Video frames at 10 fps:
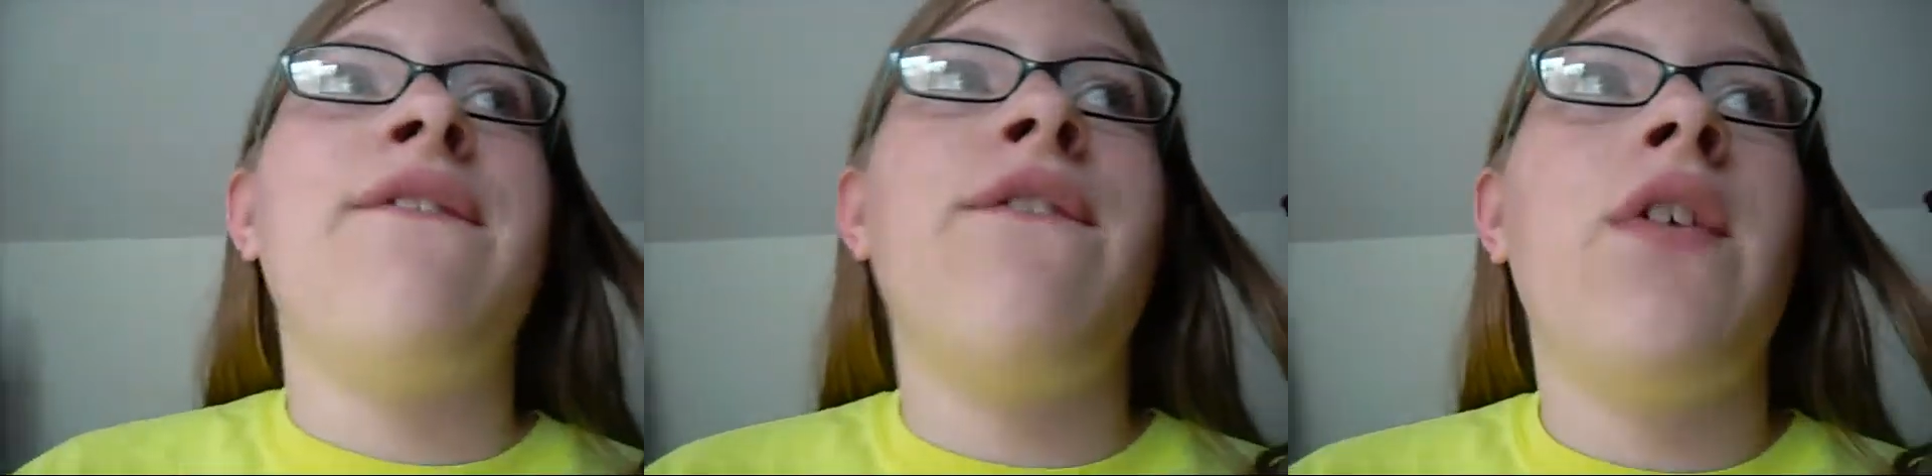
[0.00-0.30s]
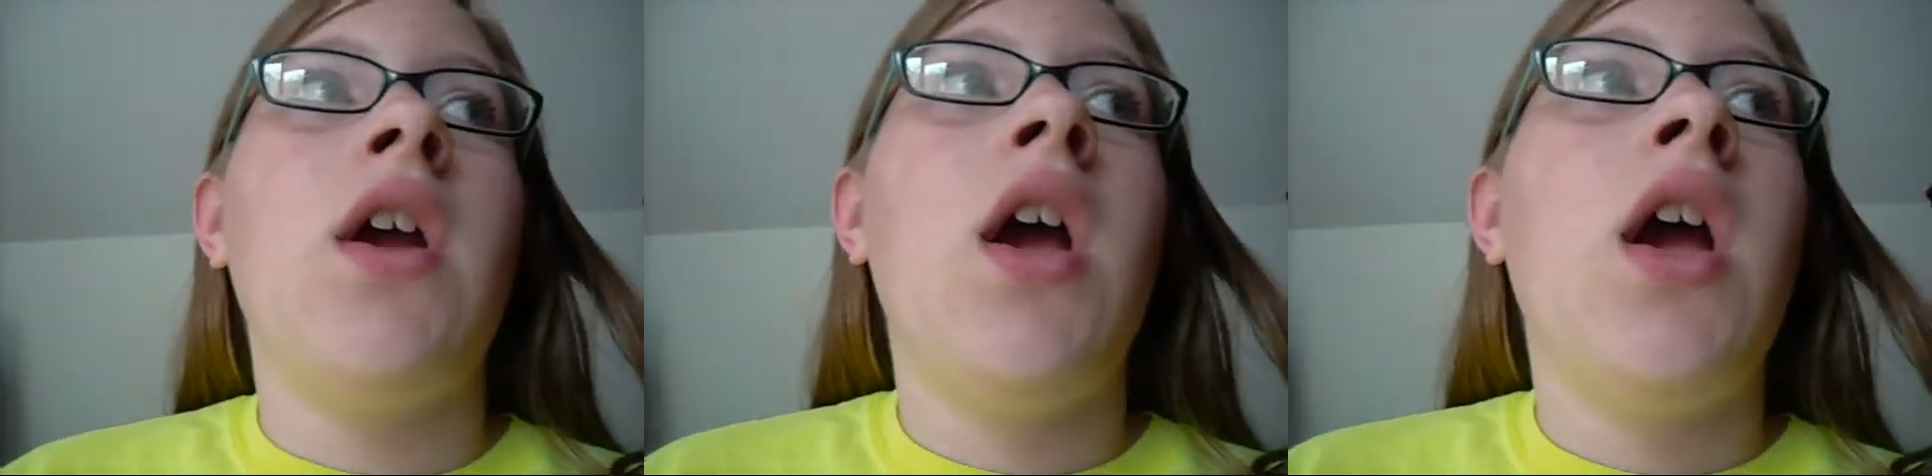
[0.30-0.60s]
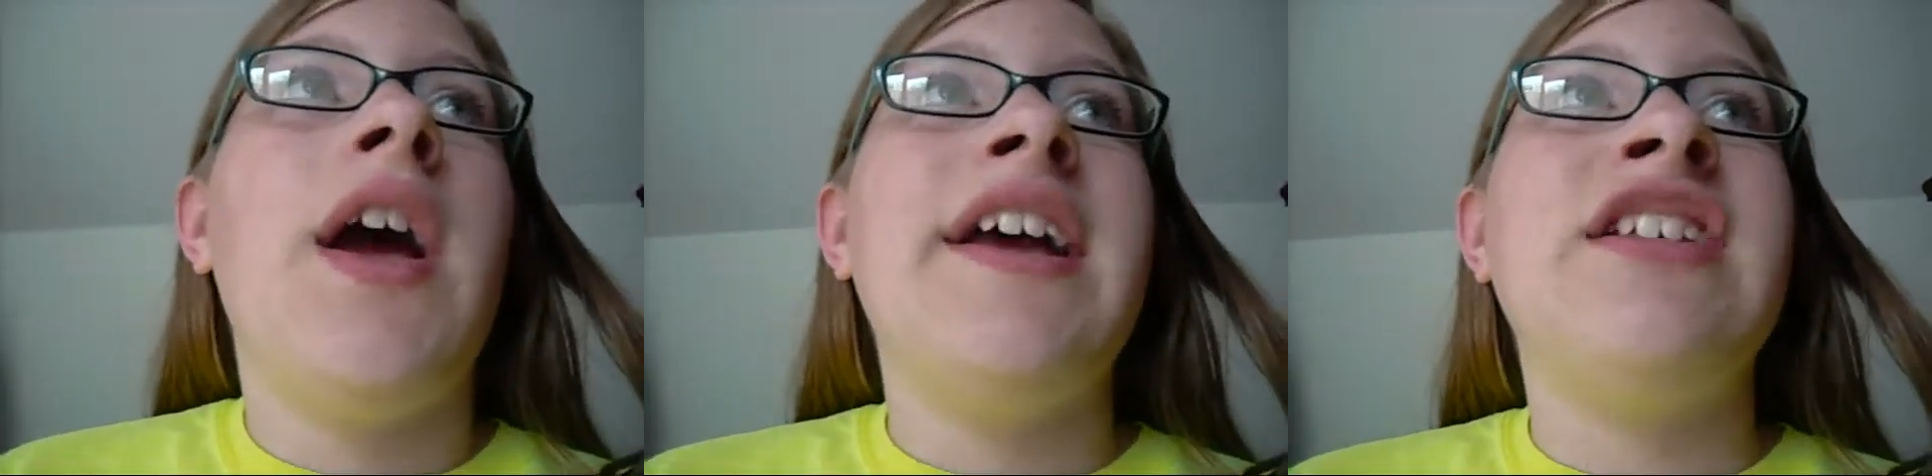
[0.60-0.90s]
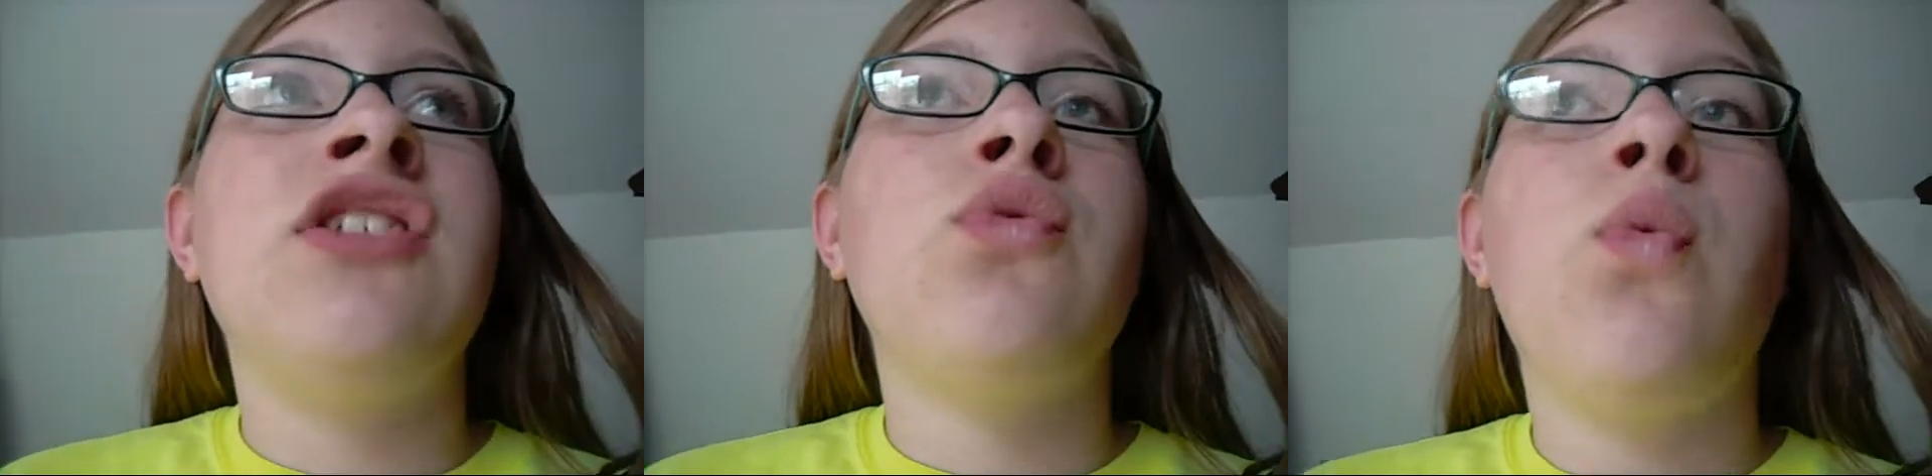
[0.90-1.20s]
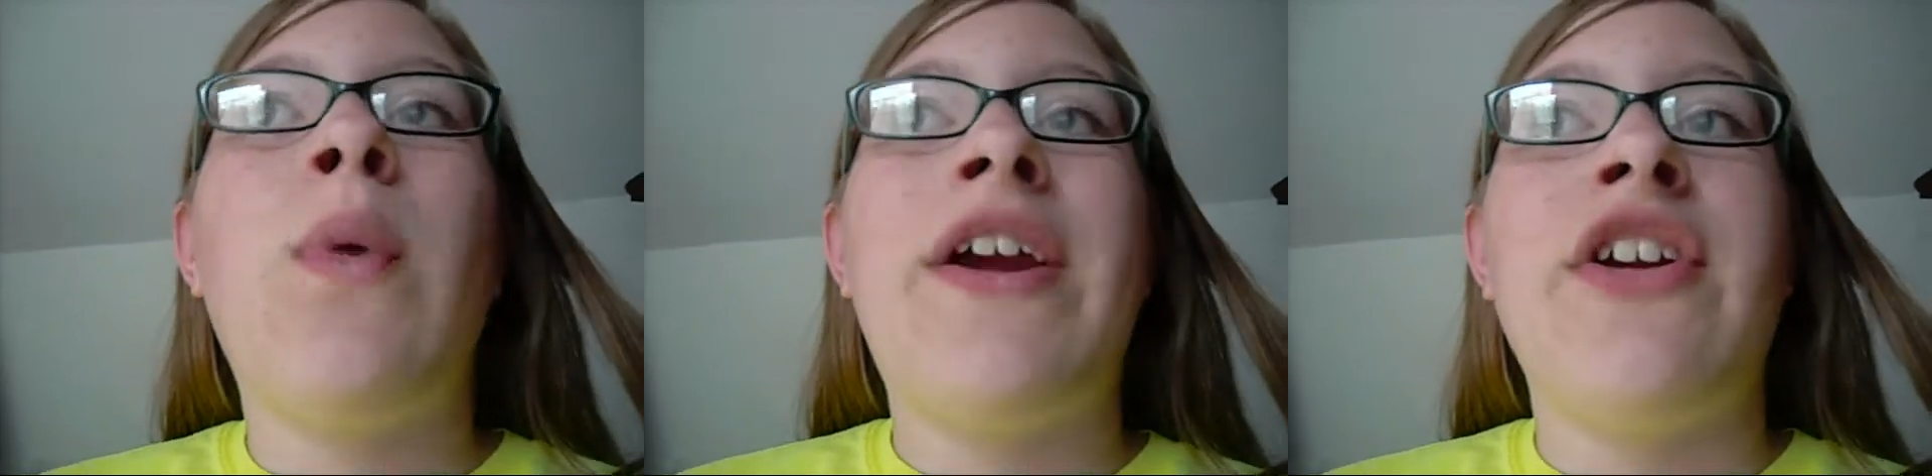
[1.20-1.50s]

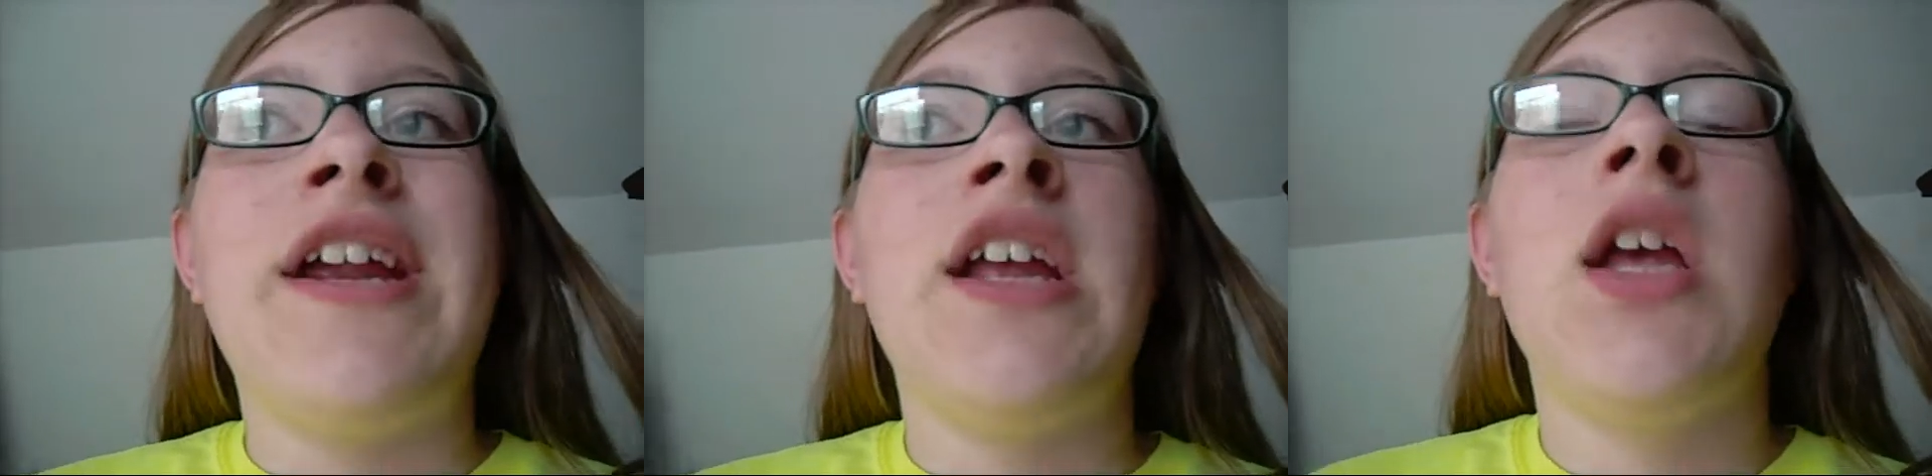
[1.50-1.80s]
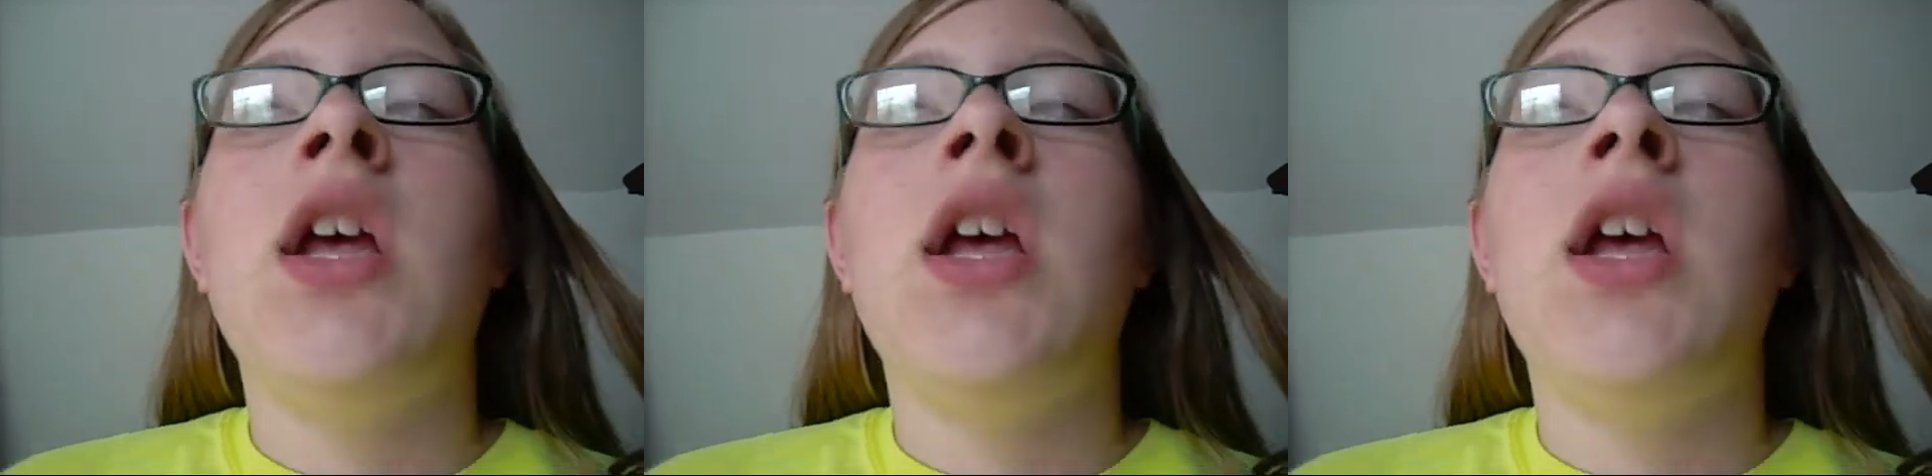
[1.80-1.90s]
I swear it.